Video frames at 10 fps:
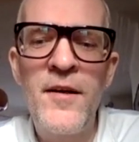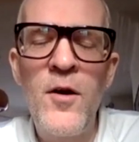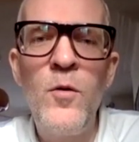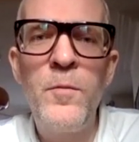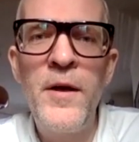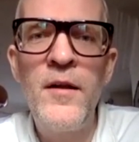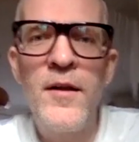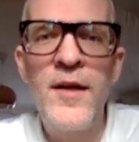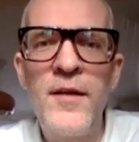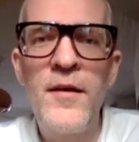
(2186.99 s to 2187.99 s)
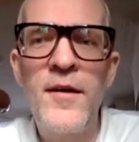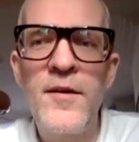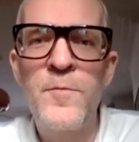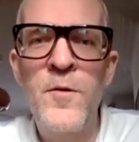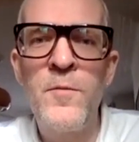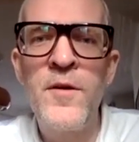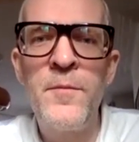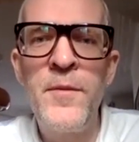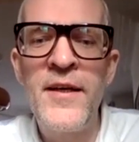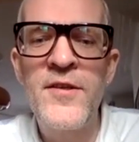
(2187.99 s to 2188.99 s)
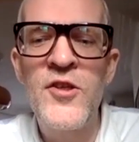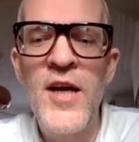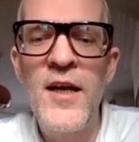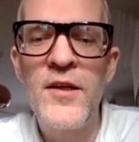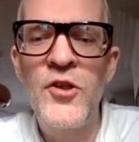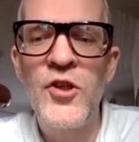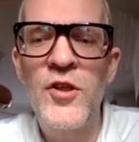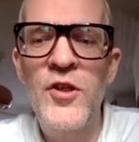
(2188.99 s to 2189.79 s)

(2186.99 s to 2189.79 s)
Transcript: an old building is probably the biggest challenge.